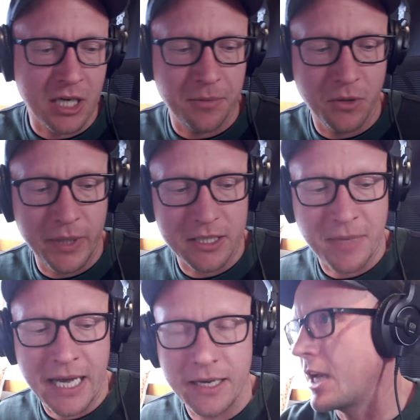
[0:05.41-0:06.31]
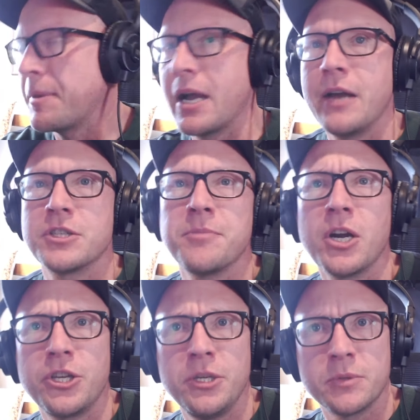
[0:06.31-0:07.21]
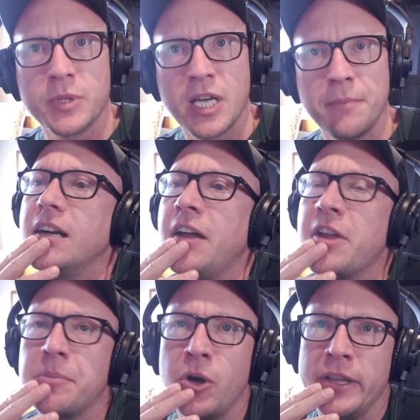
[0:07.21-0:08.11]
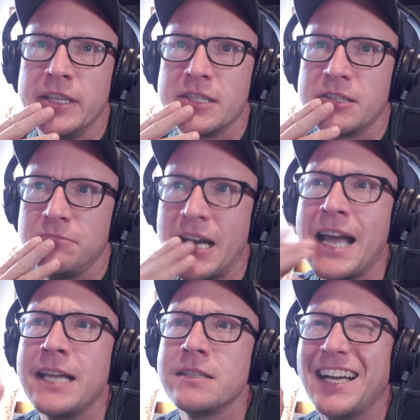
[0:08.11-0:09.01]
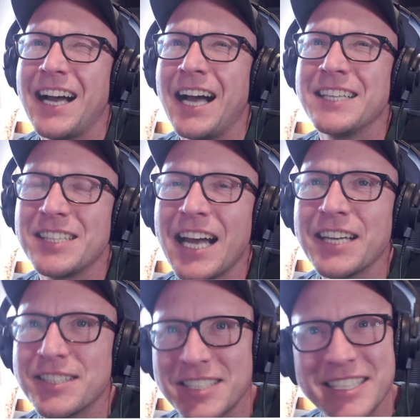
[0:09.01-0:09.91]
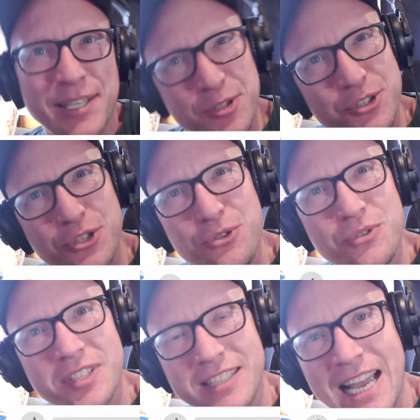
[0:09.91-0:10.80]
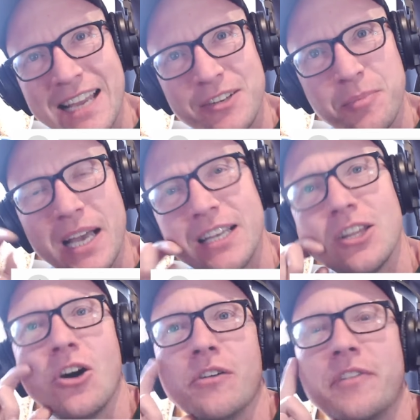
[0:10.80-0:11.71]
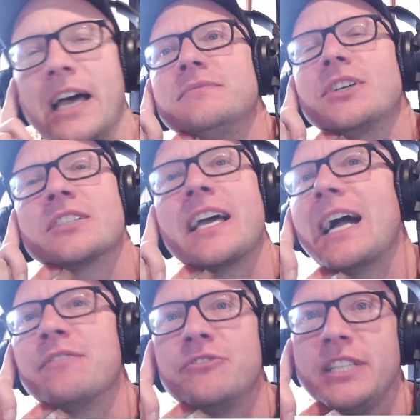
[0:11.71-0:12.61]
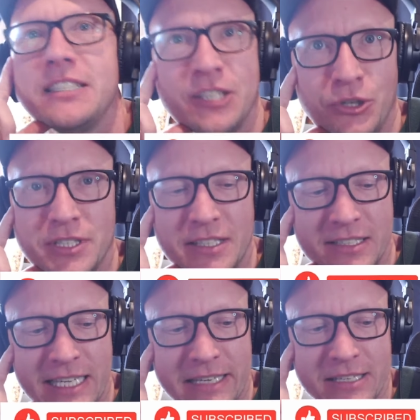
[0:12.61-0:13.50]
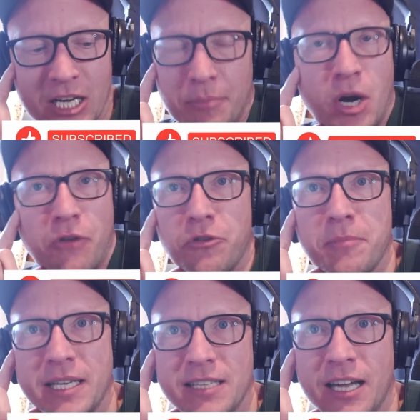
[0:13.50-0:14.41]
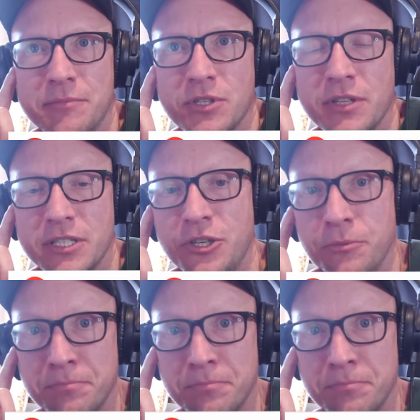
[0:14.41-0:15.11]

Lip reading: couple of weeks back about how smart cubes were dumb and they're pointless. And I still do stand by a lot of that because I haven't really looked at the data apart from my times on this cube.